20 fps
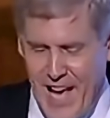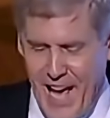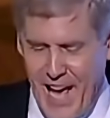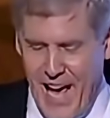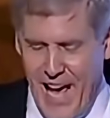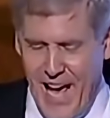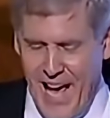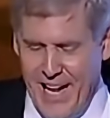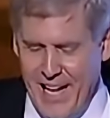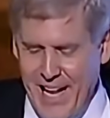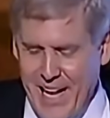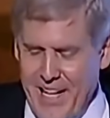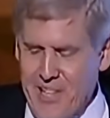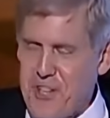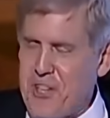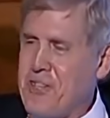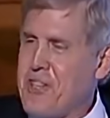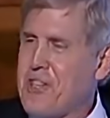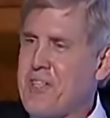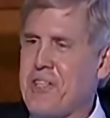And, and
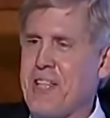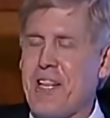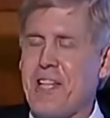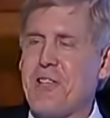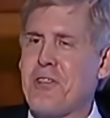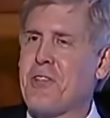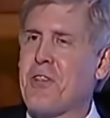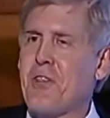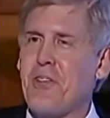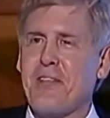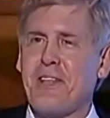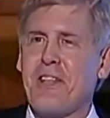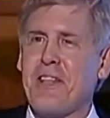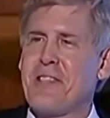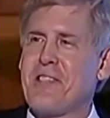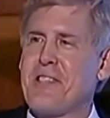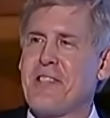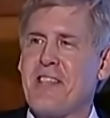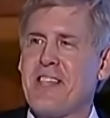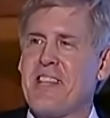she just said, she looked at us
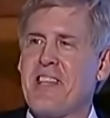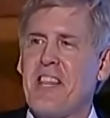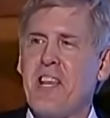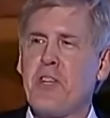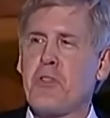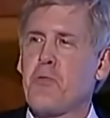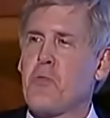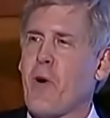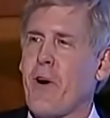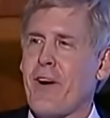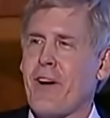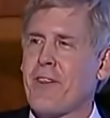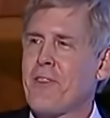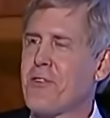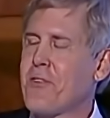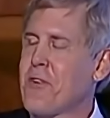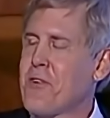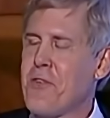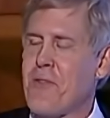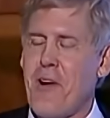and said, needs work,
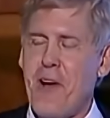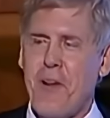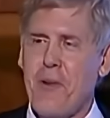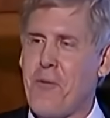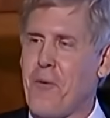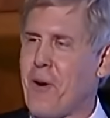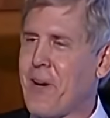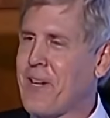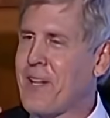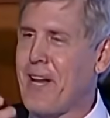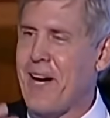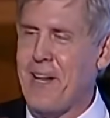turned around and walked